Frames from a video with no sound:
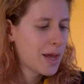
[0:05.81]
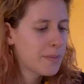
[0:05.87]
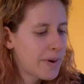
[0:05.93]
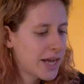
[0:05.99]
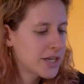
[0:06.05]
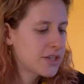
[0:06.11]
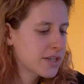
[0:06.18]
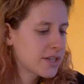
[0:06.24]
Hey
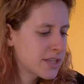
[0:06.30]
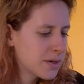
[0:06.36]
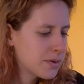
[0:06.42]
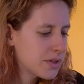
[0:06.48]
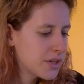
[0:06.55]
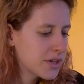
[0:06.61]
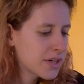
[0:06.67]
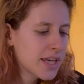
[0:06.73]
Patrick,
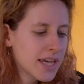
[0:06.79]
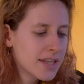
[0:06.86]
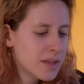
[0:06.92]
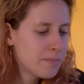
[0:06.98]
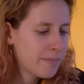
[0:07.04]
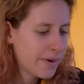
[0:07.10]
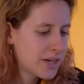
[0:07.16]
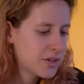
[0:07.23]
so looking
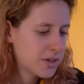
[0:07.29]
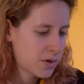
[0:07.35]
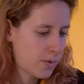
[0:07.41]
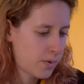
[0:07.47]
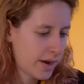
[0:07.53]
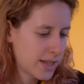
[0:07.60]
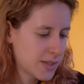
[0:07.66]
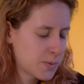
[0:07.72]
at the major
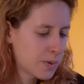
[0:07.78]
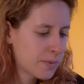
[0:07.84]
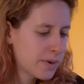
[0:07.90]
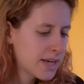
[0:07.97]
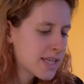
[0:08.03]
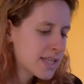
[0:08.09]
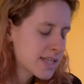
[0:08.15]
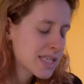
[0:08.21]
coins, we're
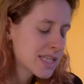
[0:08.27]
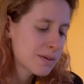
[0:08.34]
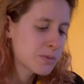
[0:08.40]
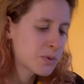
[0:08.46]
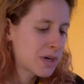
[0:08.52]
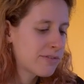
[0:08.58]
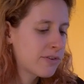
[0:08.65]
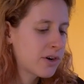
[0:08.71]
witnessing some
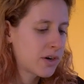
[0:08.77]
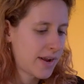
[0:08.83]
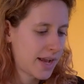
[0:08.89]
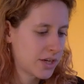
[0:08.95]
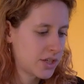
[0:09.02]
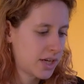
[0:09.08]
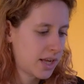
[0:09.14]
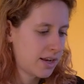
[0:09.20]
sort of
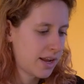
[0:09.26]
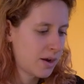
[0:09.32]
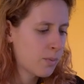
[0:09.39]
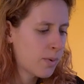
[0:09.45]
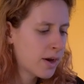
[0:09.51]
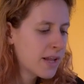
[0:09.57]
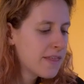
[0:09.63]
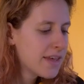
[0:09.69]
correction,
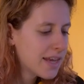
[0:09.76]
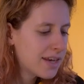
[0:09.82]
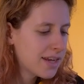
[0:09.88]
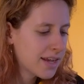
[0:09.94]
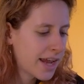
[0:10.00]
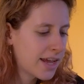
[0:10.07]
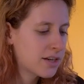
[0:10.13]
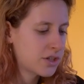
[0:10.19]
and what do the
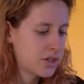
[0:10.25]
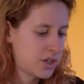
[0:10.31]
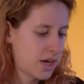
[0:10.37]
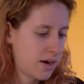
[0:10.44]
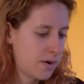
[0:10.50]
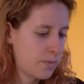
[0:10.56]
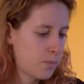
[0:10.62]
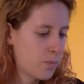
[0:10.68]
indicators
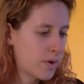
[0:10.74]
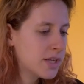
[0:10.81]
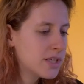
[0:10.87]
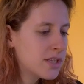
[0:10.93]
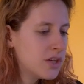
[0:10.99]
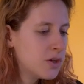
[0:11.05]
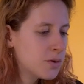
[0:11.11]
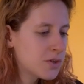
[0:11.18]
show? What
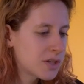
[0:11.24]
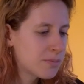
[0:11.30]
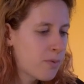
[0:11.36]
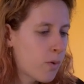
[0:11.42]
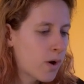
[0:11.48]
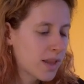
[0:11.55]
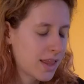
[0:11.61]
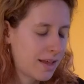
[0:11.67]
is the new
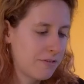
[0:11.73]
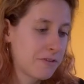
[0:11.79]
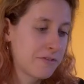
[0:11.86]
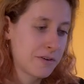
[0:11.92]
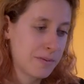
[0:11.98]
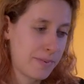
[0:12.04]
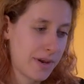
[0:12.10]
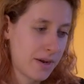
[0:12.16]
support level
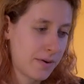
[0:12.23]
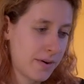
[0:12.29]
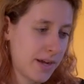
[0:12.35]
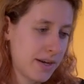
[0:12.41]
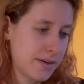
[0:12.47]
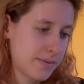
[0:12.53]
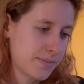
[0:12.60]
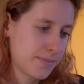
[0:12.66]
for
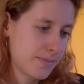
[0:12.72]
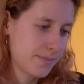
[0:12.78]
Bitcoin?